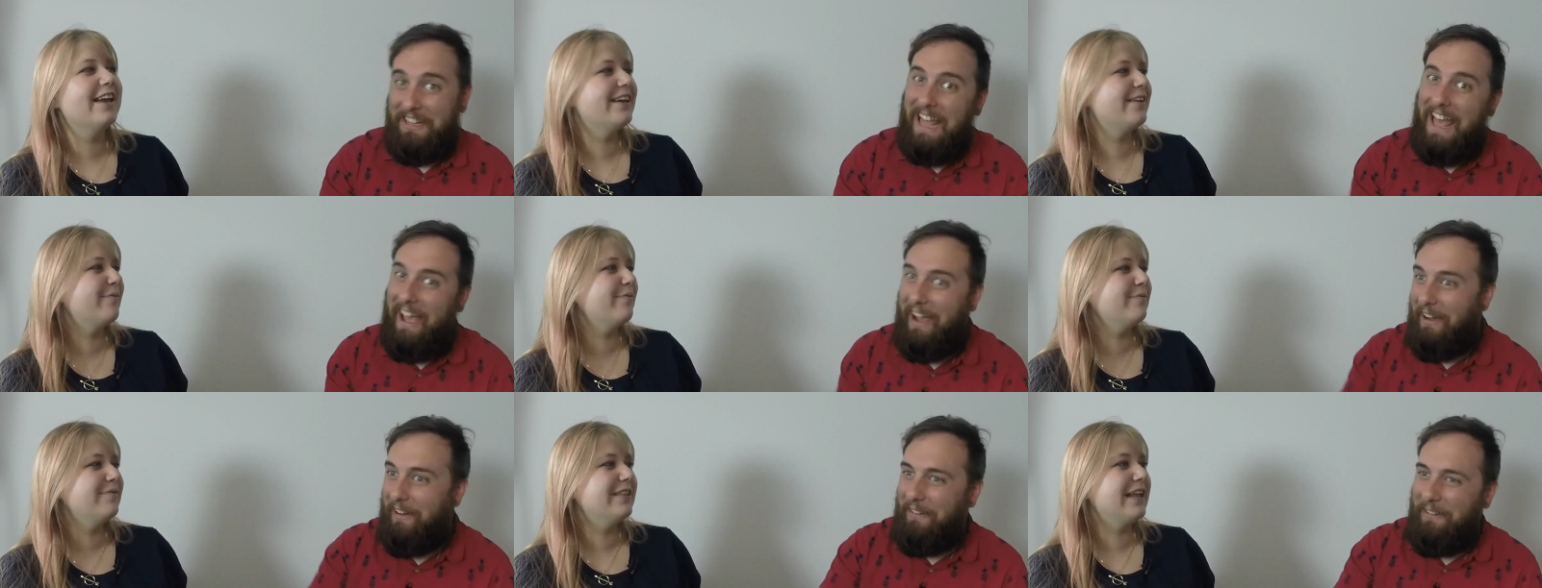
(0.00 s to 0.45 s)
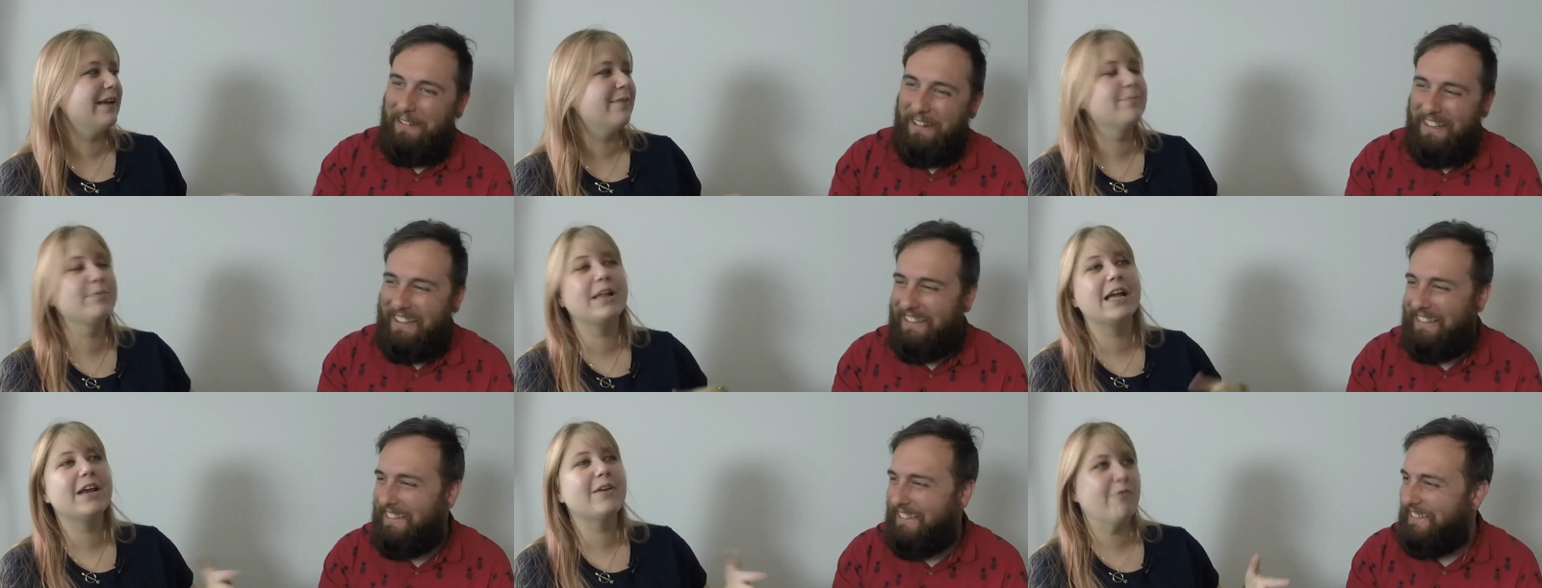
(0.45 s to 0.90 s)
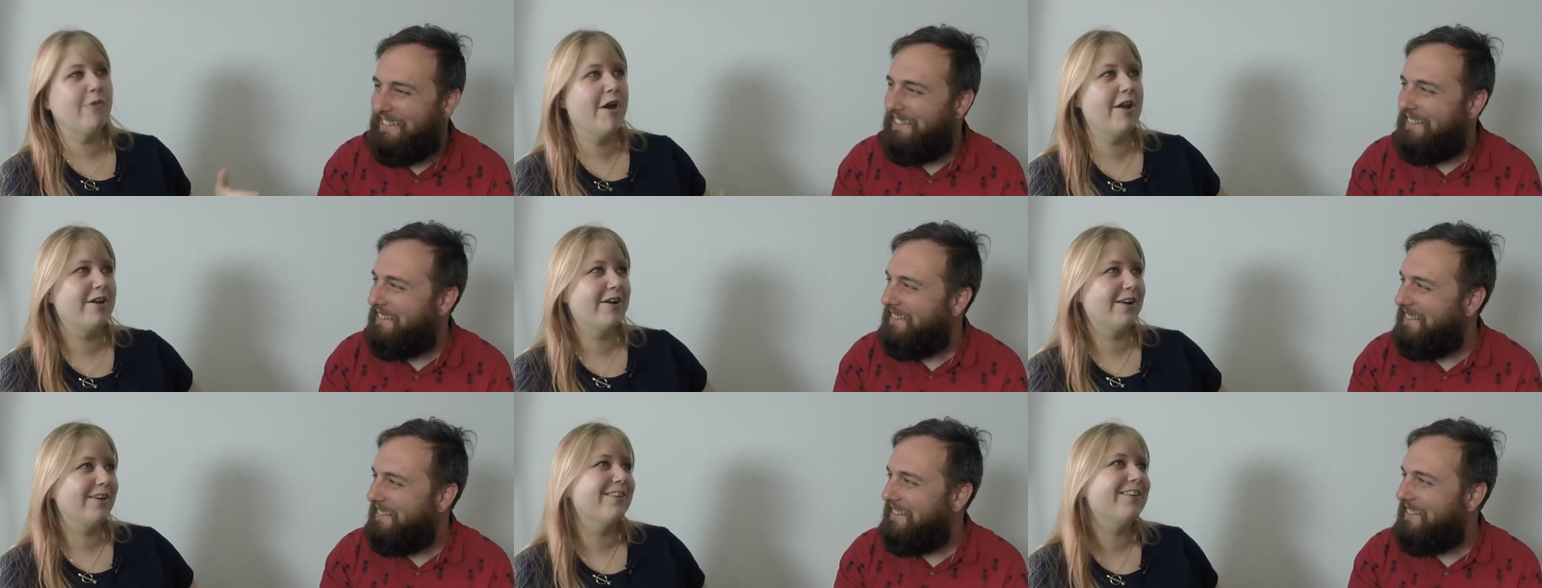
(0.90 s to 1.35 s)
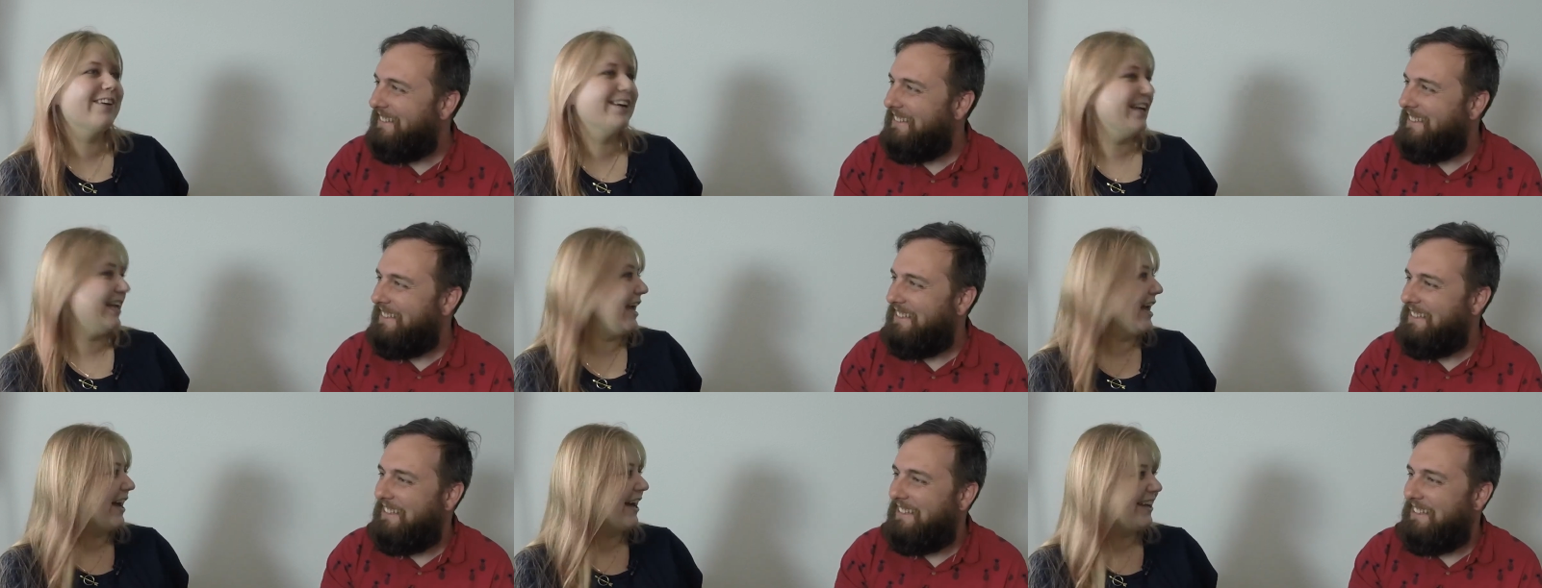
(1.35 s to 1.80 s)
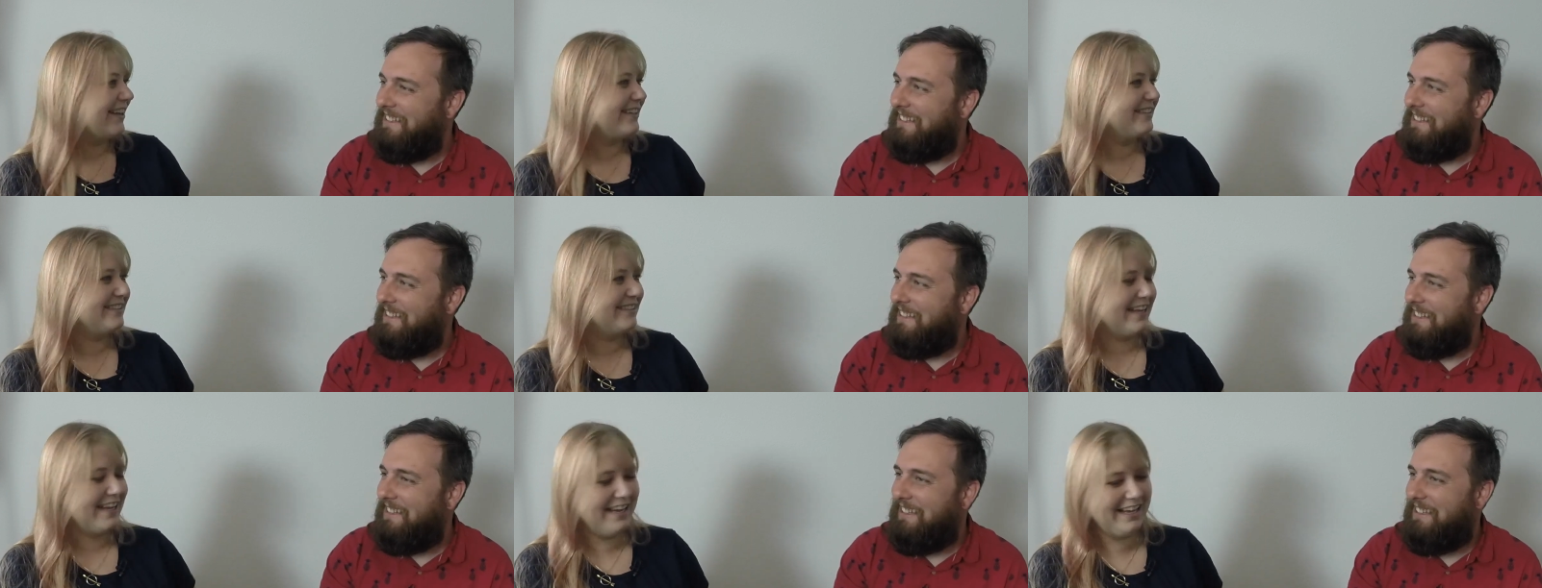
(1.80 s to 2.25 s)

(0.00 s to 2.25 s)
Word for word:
Speaker 1: like now. like Blade Runner where yeah, it's